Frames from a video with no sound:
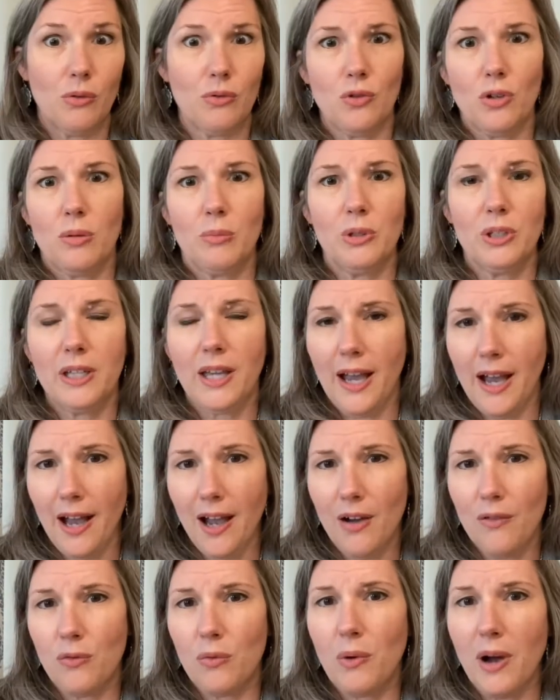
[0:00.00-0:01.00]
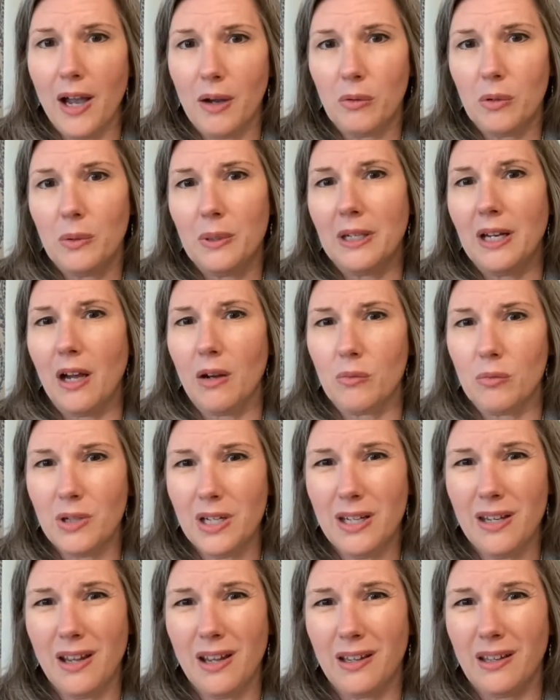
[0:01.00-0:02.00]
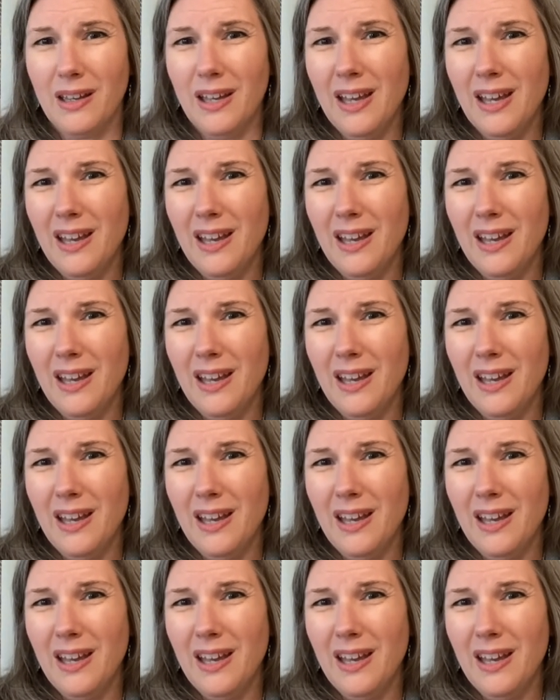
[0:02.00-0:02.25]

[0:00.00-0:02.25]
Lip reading: normally have. Why were we not reading?